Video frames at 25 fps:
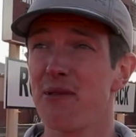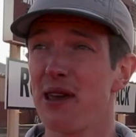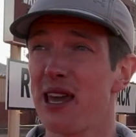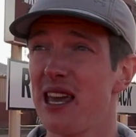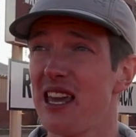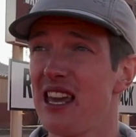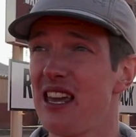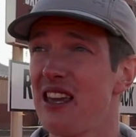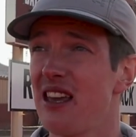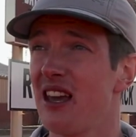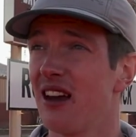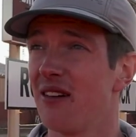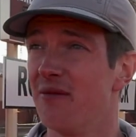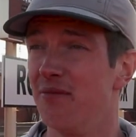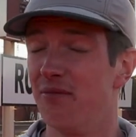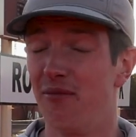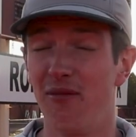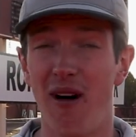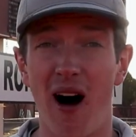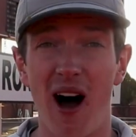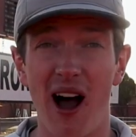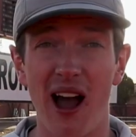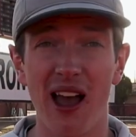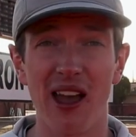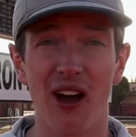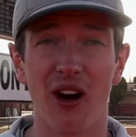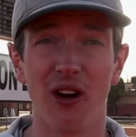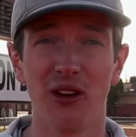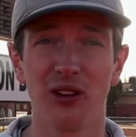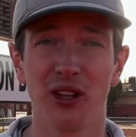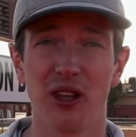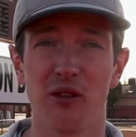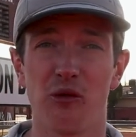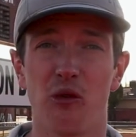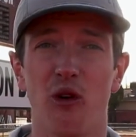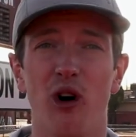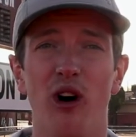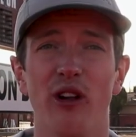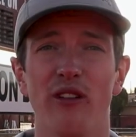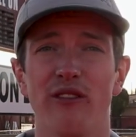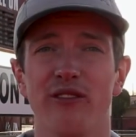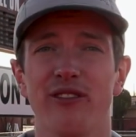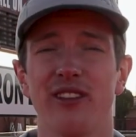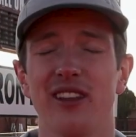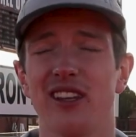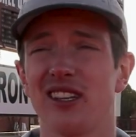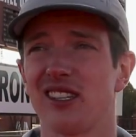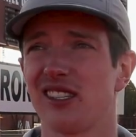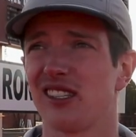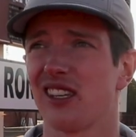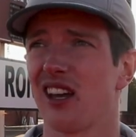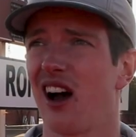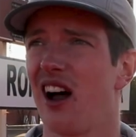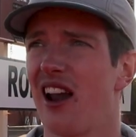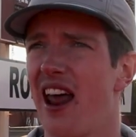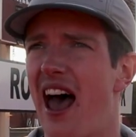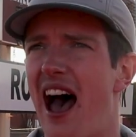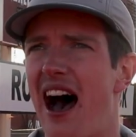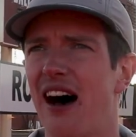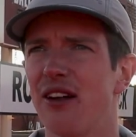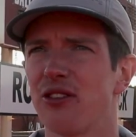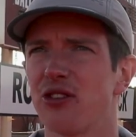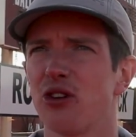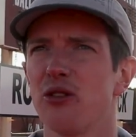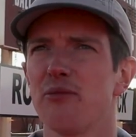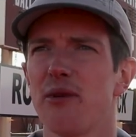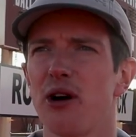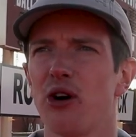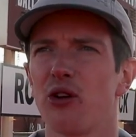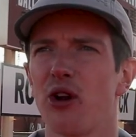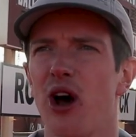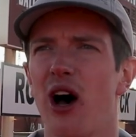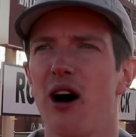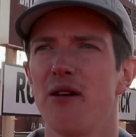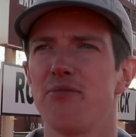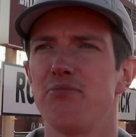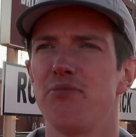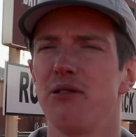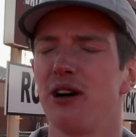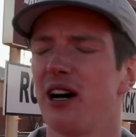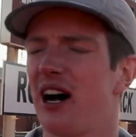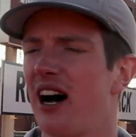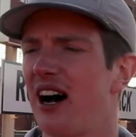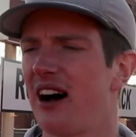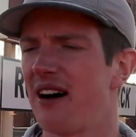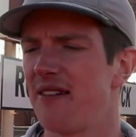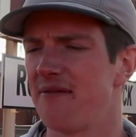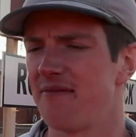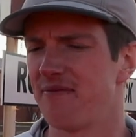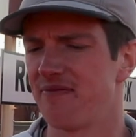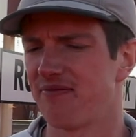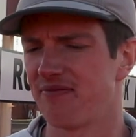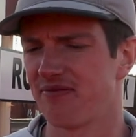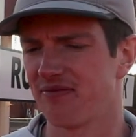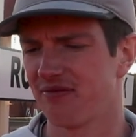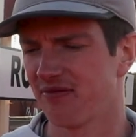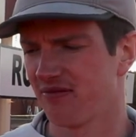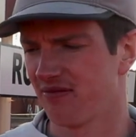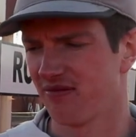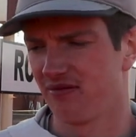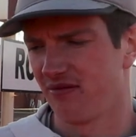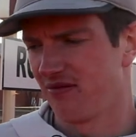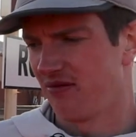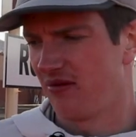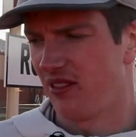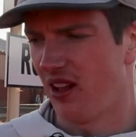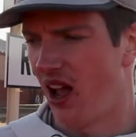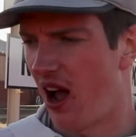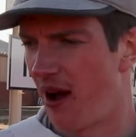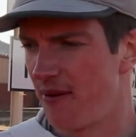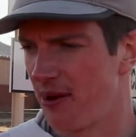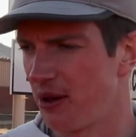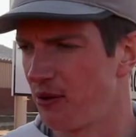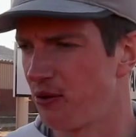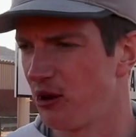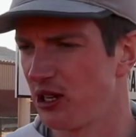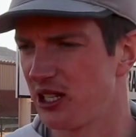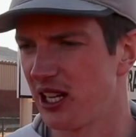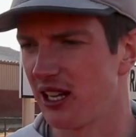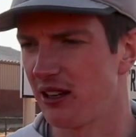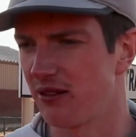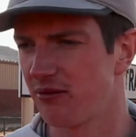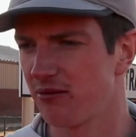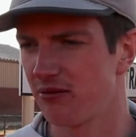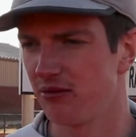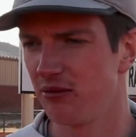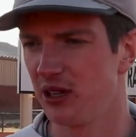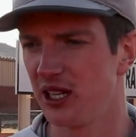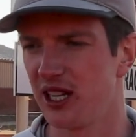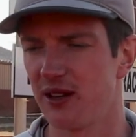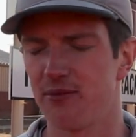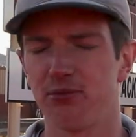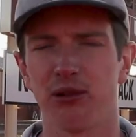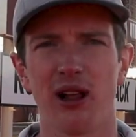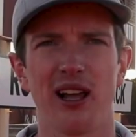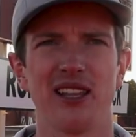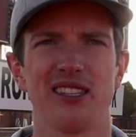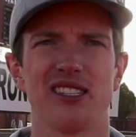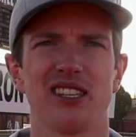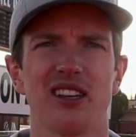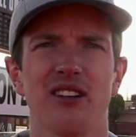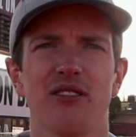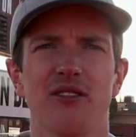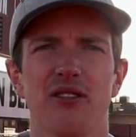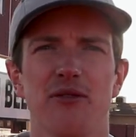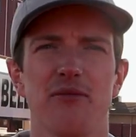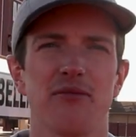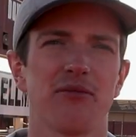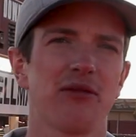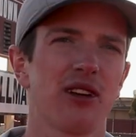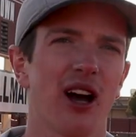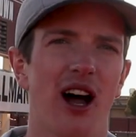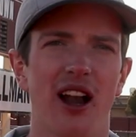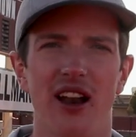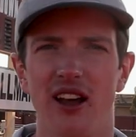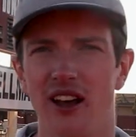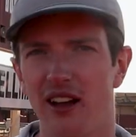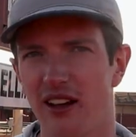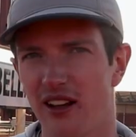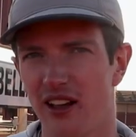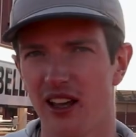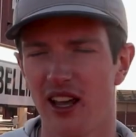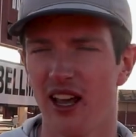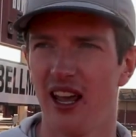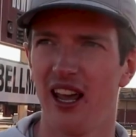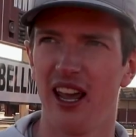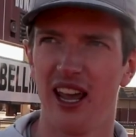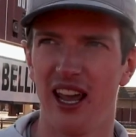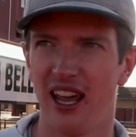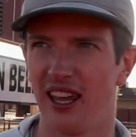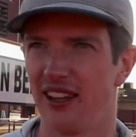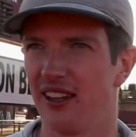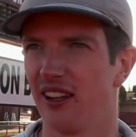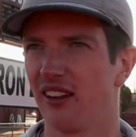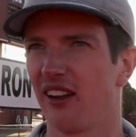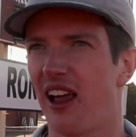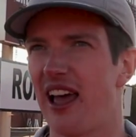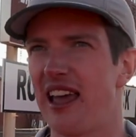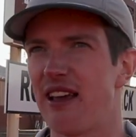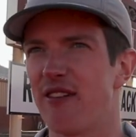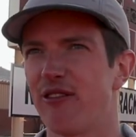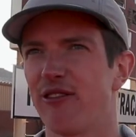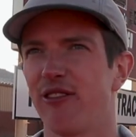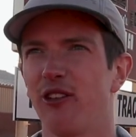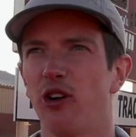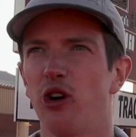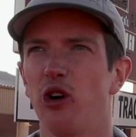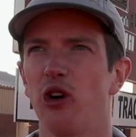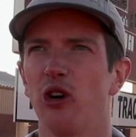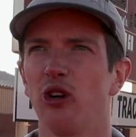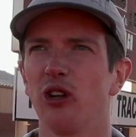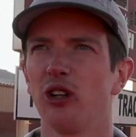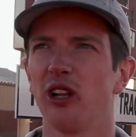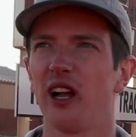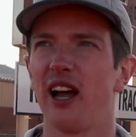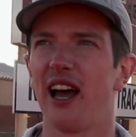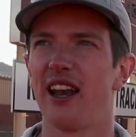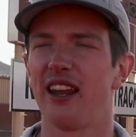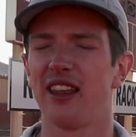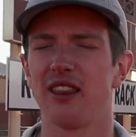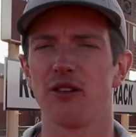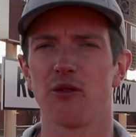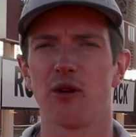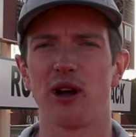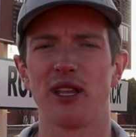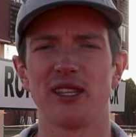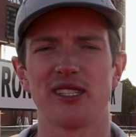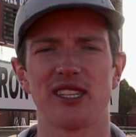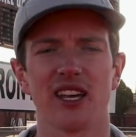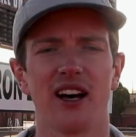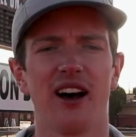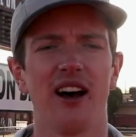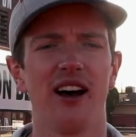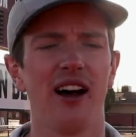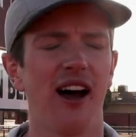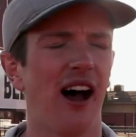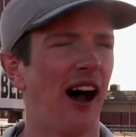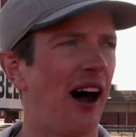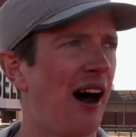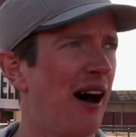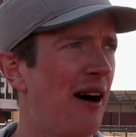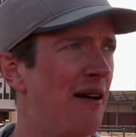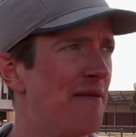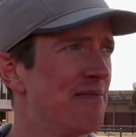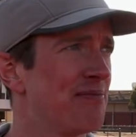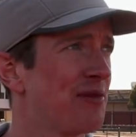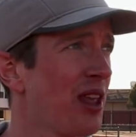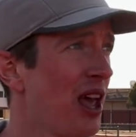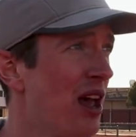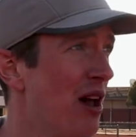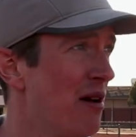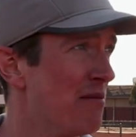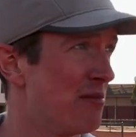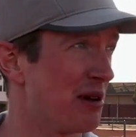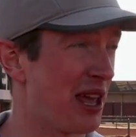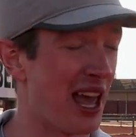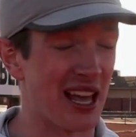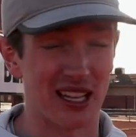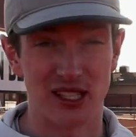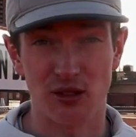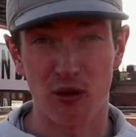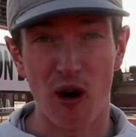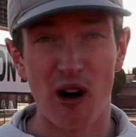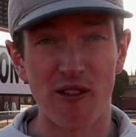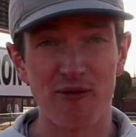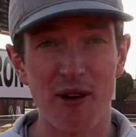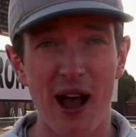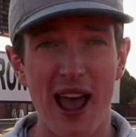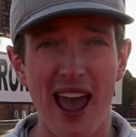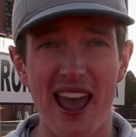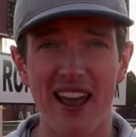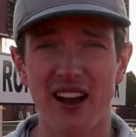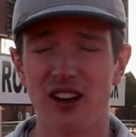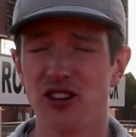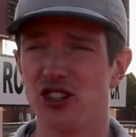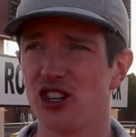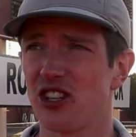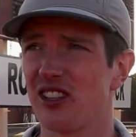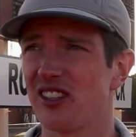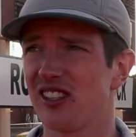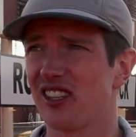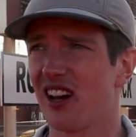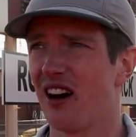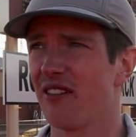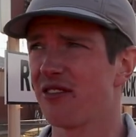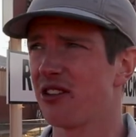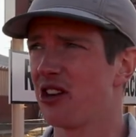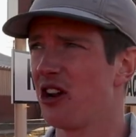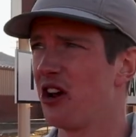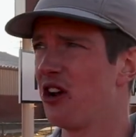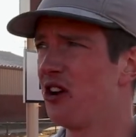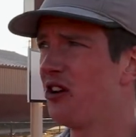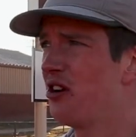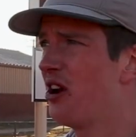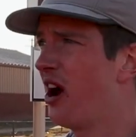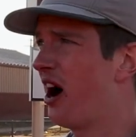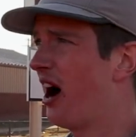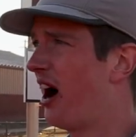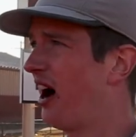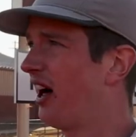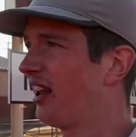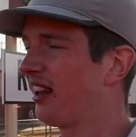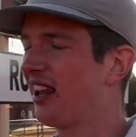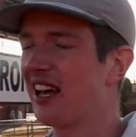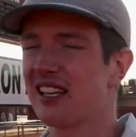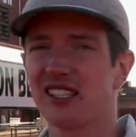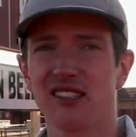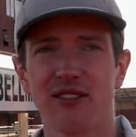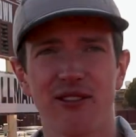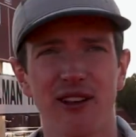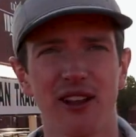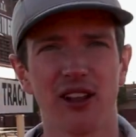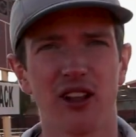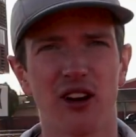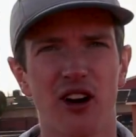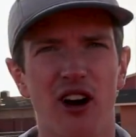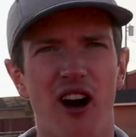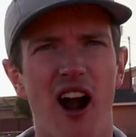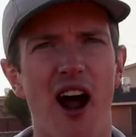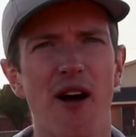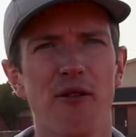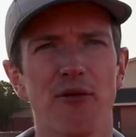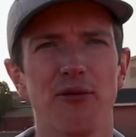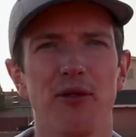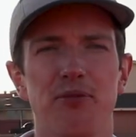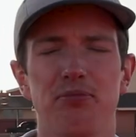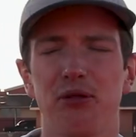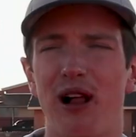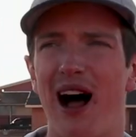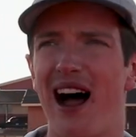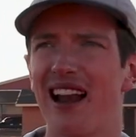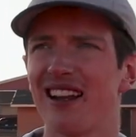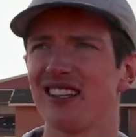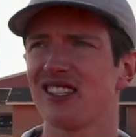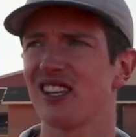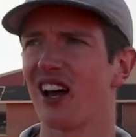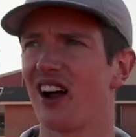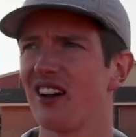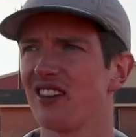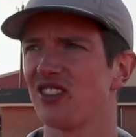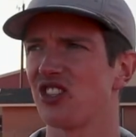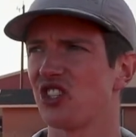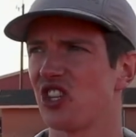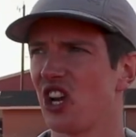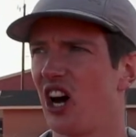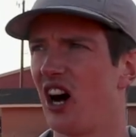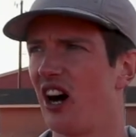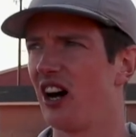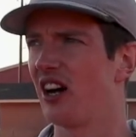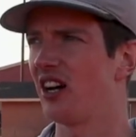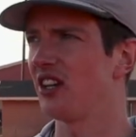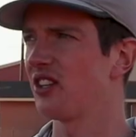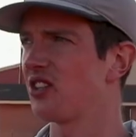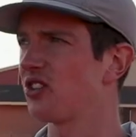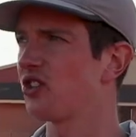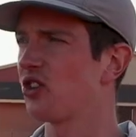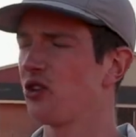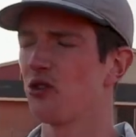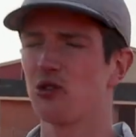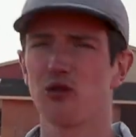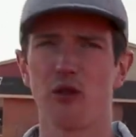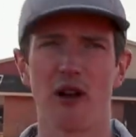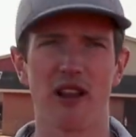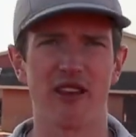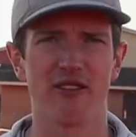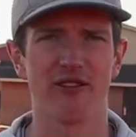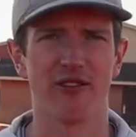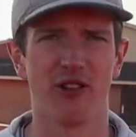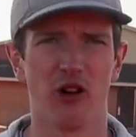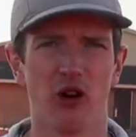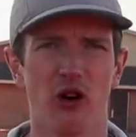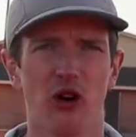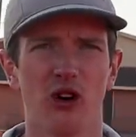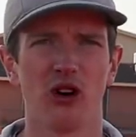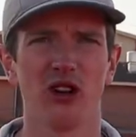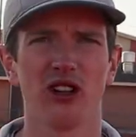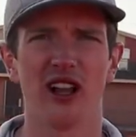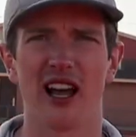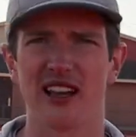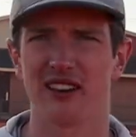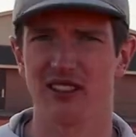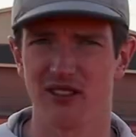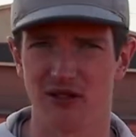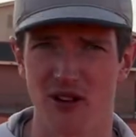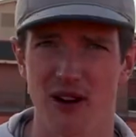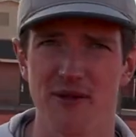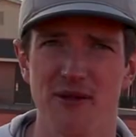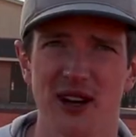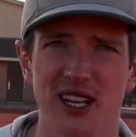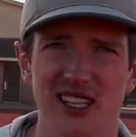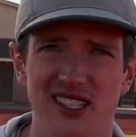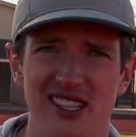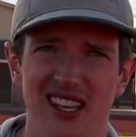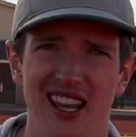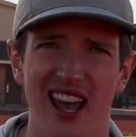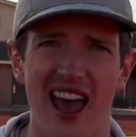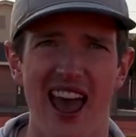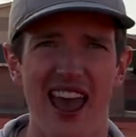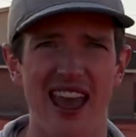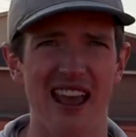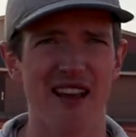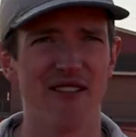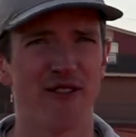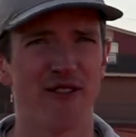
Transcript: be my only one for this kind of outdoor build up, but um, I mean, we did we did plenty of them kind of in the late fall and in the winter. Um, but yeah, 12 by 800 this afternoon. Uh, legs are feeling all right. The plan is kind of start at 224, like three minutes a K,